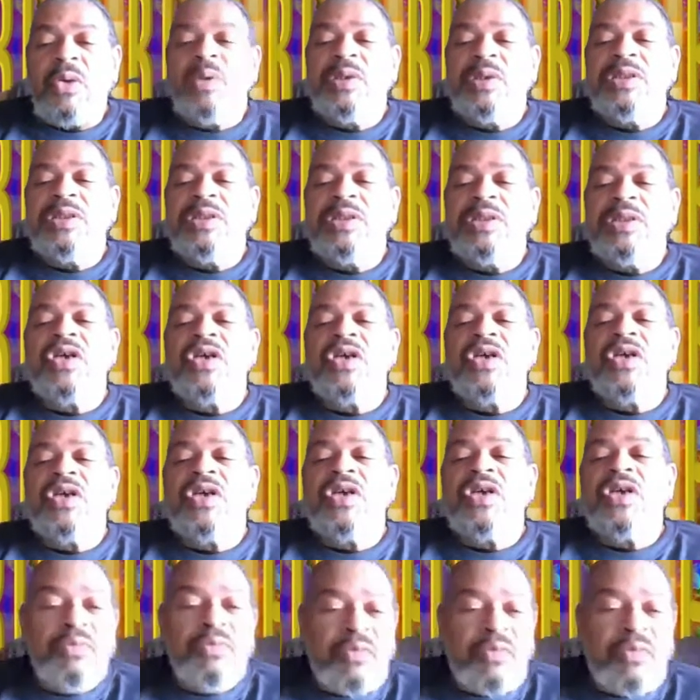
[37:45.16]
with his
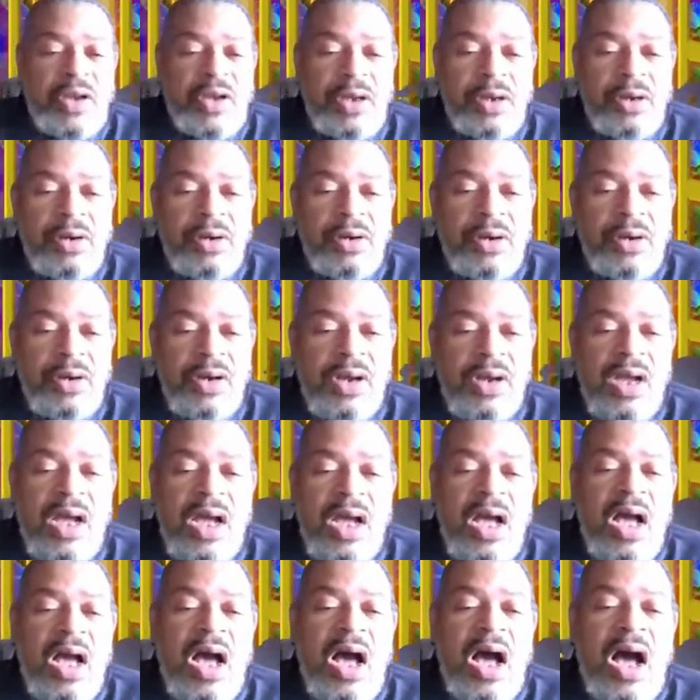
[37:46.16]
own finger
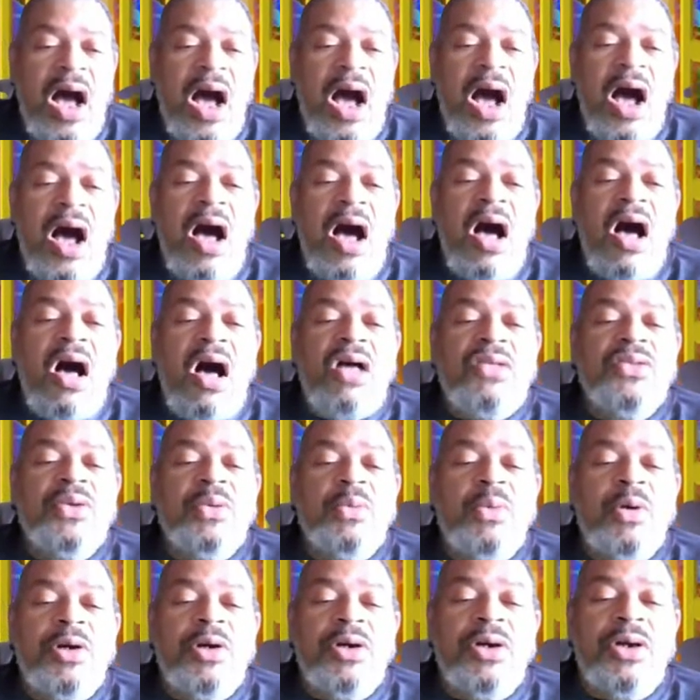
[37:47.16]
all the
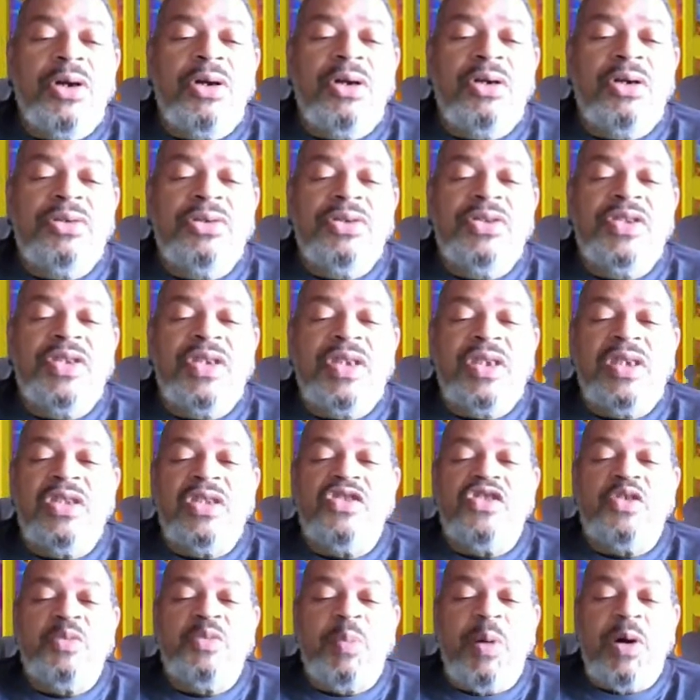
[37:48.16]
words he
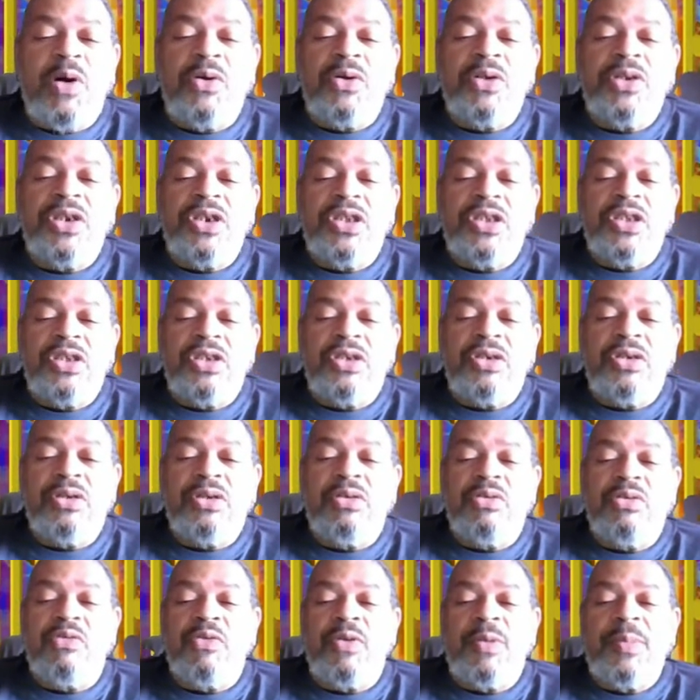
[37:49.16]
had spoken to
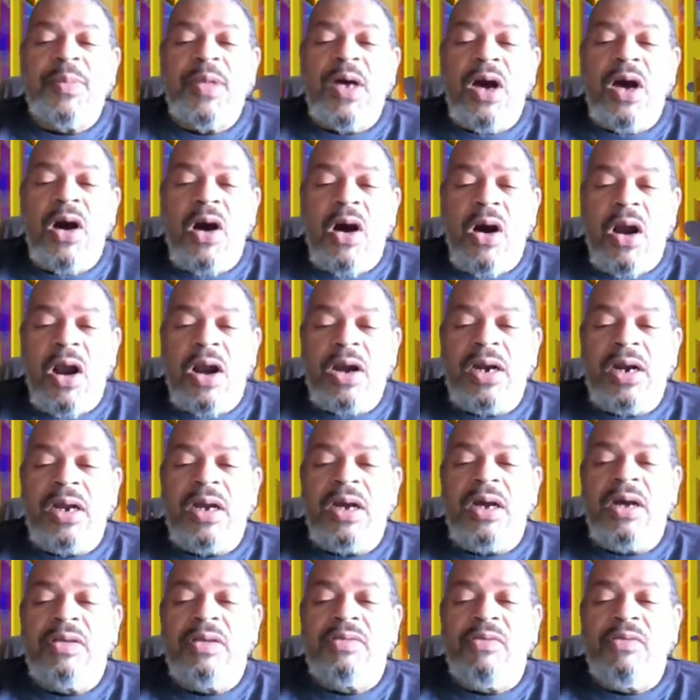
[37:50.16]
you from the heart
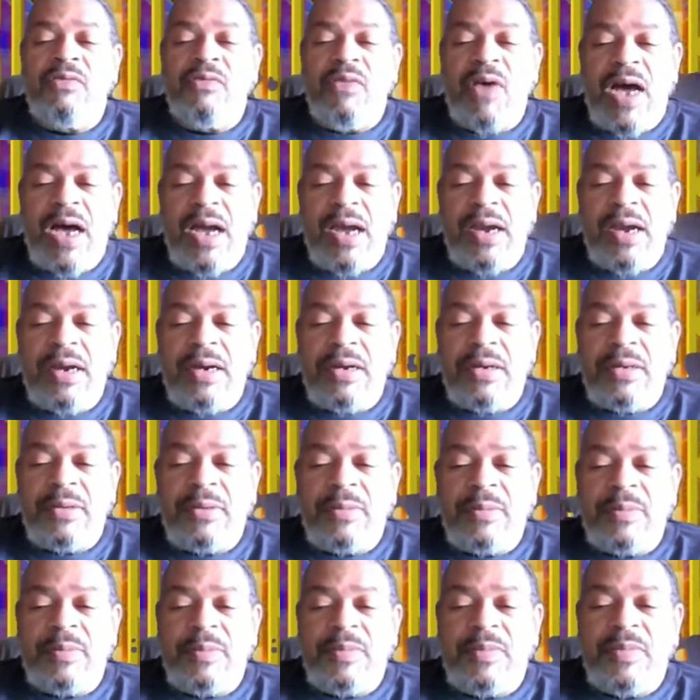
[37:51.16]
of the fire
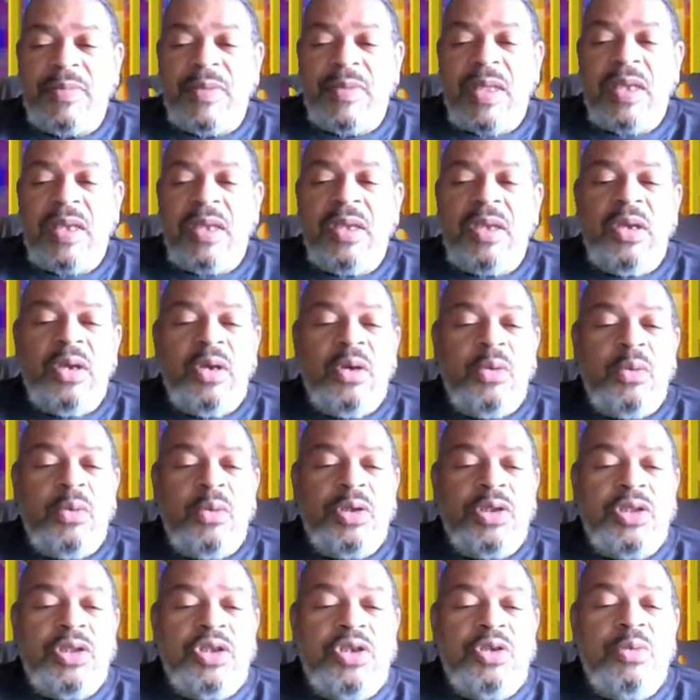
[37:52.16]

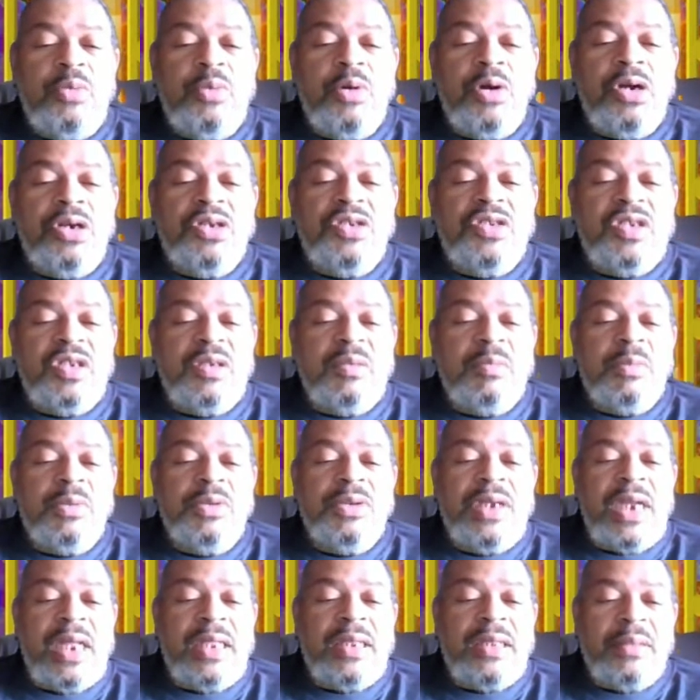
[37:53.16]
when you were
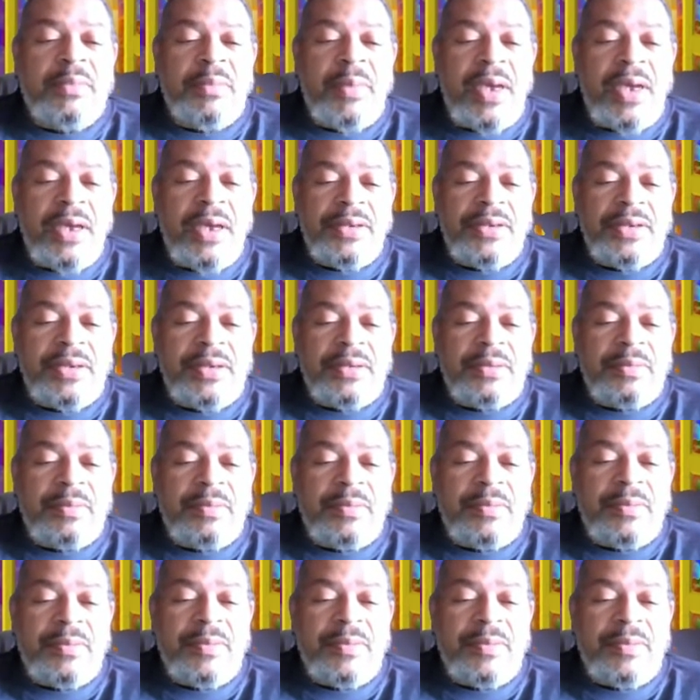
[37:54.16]
assembled at the mountain.